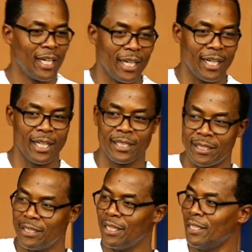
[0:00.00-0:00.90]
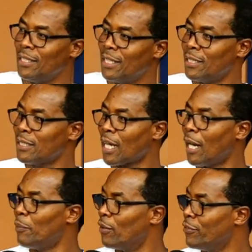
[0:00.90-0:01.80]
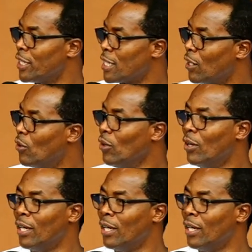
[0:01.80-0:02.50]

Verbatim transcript: uh, just a couple of years ago